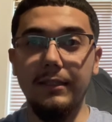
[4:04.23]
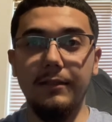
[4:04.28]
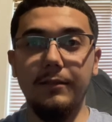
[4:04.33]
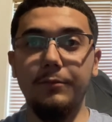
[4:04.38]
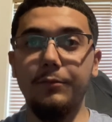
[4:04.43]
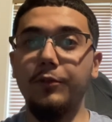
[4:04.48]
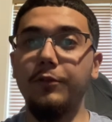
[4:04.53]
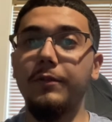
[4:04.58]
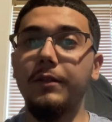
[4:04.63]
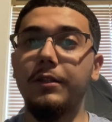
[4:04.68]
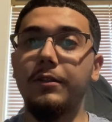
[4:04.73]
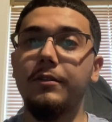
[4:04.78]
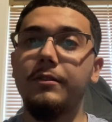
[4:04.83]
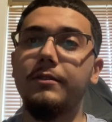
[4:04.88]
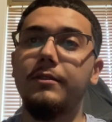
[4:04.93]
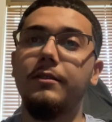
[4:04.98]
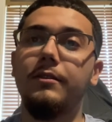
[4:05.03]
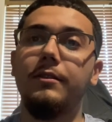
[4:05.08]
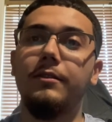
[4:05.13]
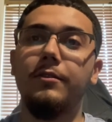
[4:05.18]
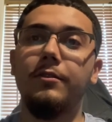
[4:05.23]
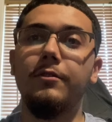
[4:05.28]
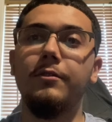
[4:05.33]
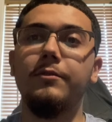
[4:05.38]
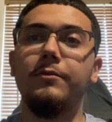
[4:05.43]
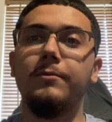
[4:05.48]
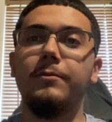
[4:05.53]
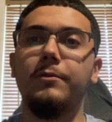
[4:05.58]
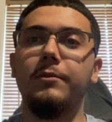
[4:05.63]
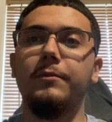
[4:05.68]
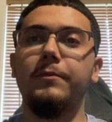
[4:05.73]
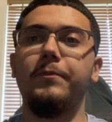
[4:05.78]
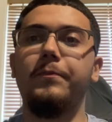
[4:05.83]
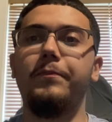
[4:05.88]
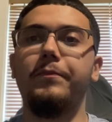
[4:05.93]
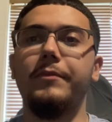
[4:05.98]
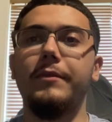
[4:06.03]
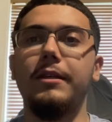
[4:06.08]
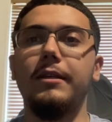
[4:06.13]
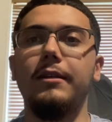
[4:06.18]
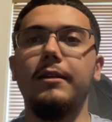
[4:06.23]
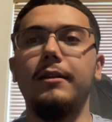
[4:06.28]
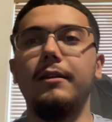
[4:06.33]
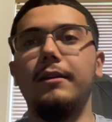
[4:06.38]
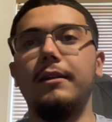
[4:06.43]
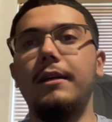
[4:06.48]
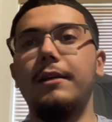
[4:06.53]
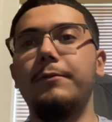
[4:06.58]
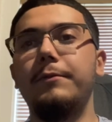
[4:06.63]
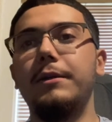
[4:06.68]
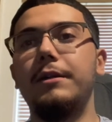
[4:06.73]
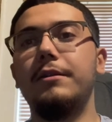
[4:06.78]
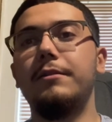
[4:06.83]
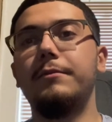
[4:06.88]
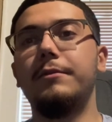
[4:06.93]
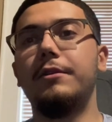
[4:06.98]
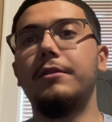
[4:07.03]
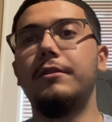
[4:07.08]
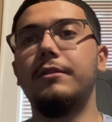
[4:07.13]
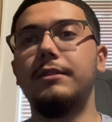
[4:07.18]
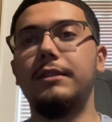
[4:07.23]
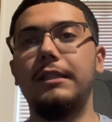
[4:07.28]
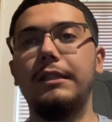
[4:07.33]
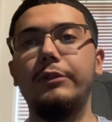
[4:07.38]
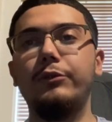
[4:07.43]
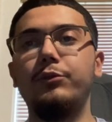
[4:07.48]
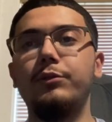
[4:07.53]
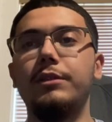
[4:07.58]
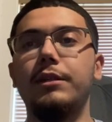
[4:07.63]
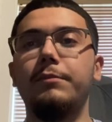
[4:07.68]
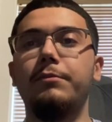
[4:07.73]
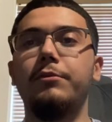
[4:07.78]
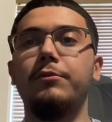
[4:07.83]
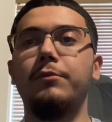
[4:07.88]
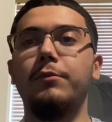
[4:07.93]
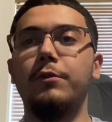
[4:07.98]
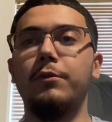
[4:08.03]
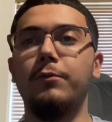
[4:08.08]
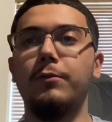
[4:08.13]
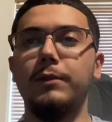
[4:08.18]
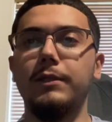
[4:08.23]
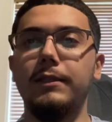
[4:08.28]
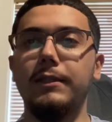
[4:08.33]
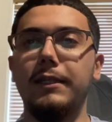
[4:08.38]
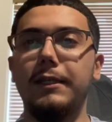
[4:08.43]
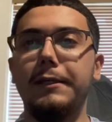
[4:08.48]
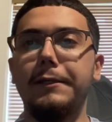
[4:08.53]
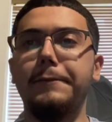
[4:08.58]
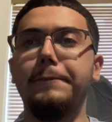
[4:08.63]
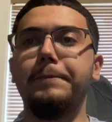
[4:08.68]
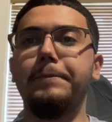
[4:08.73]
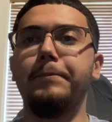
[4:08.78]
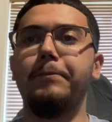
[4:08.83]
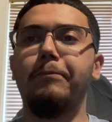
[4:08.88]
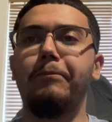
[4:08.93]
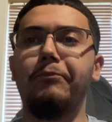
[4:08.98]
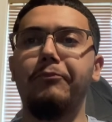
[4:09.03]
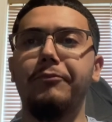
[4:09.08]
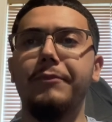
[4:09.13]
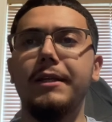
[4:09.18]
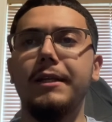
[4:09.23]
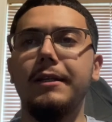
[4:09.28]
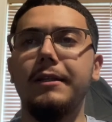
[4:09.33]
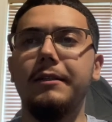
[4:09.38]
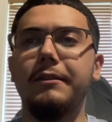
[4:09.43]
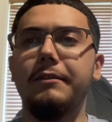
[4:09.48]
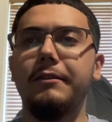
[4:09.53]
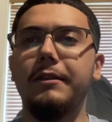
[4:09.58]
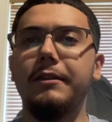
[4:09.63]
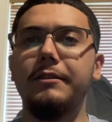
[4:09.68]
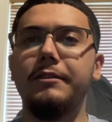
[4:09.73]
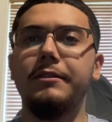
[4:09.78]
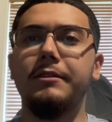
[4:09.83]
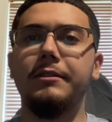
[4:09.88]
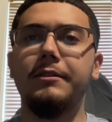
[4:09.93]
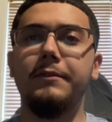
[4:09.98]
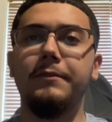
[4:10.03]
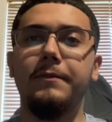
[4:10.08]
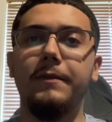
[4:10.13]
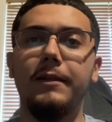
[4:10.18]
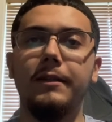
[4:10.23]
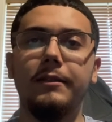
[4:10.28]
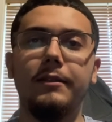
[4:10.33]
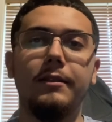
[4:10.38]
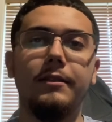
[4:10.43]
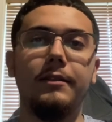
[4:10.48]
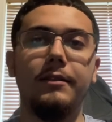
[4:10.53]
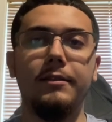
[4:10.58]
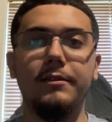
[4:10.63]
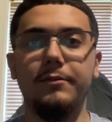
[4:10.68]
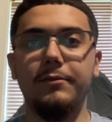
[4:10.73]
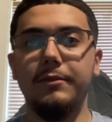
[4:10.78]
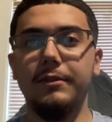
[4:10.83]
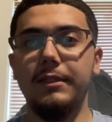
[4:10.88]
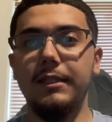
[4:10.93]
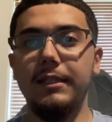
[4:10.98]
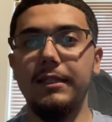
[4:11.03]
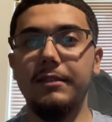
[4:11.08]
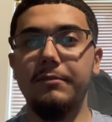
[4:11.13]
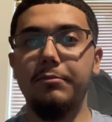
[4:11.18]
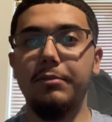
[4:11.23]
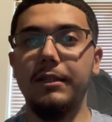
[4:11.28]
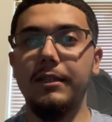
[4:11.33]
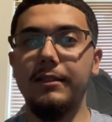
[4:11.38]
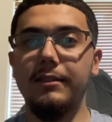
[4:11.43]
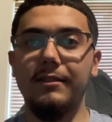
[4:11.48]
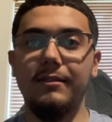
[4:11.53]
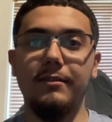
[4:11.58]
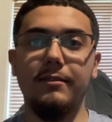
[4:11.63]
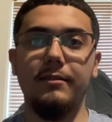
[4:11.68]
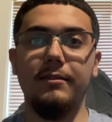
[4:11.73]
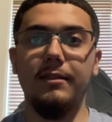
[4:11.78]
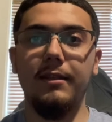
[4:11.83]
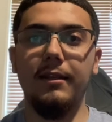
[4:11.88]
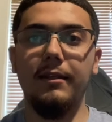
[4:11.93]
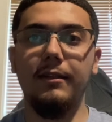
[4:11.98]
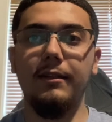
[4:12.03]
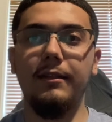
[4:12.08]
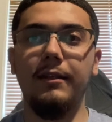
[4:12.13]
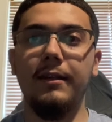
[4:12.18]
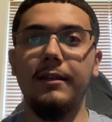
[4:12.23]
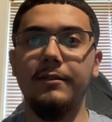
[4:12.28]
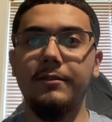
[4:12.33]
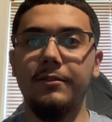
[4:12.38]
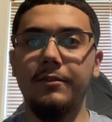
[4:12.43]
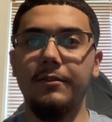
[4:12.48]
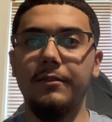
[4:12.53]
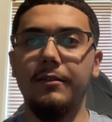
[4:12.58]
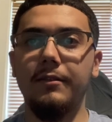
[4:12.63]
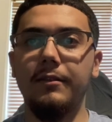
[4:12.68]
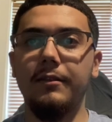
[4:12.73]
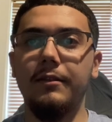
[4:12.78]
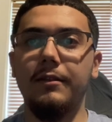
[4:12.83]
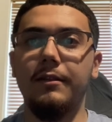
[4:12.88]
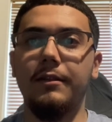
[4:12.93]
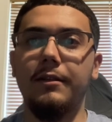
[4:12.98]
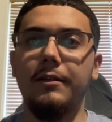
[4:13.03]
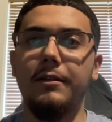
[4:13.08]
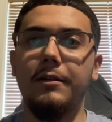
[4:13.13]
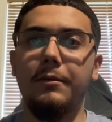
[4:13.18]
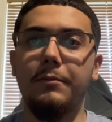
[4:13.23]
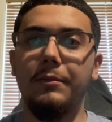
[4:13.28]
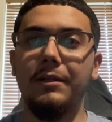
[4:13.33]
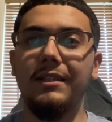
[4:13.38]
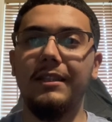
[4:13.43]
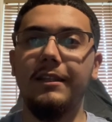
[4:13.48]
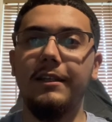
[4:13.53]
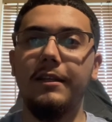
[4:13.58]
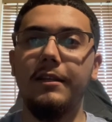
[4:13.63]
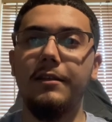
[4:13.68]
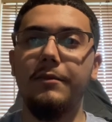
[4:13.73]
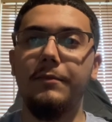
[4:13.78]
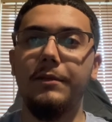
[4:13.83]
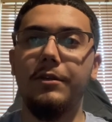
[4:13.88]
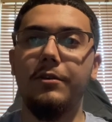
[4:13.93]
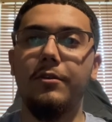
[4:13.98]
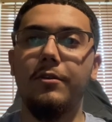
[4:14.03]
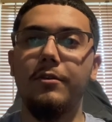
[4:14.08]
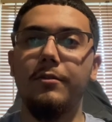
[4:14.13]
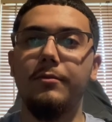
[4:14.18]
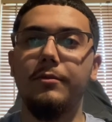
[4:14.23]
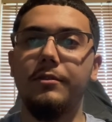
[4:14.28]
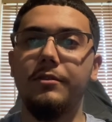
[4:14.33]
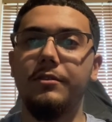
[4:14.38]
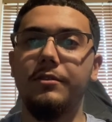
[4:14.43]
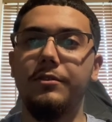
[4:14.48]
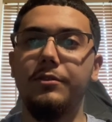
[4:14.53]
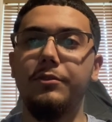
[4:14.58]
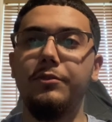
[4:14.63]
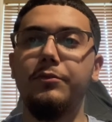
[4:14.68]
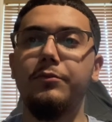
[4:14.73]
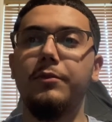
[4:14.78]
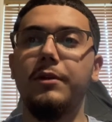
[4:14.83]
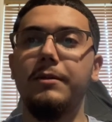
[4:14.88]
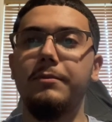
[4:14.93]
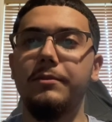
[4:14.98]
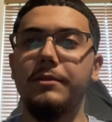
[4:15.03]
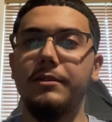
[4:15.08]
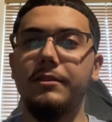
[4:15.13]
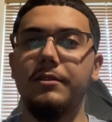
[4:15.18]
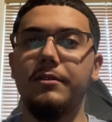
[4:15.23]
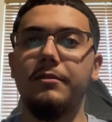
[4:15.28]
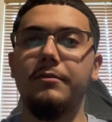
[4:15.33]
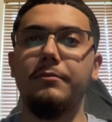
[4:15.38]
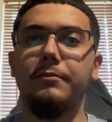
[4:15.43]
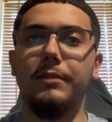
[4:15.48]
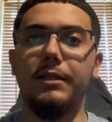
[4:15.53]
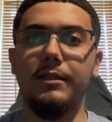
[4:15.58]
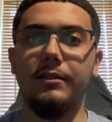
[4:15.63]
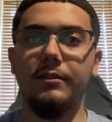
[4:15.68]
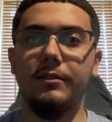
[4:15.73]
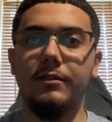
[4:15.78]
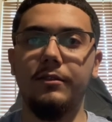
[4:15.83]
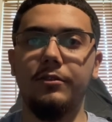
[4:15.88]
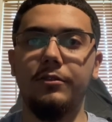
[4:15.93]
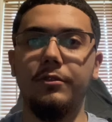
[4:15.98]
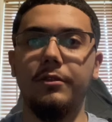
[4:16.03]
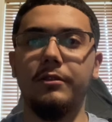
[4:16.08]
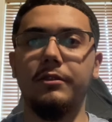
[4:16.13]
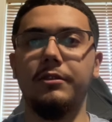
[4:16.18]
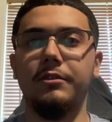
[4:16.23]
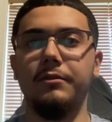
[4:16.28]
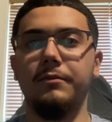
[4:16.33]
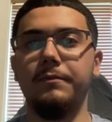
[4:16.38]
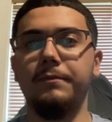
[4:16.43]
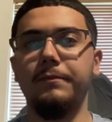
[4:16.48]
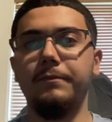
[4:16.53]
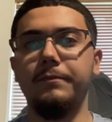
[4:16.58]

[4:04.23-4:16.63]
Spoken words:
Moving on to the current war, and we come across a new type of war once again. Not just the fact that this one takes place in a sandy desert, but the enemy harbors new weapons of mass destruction.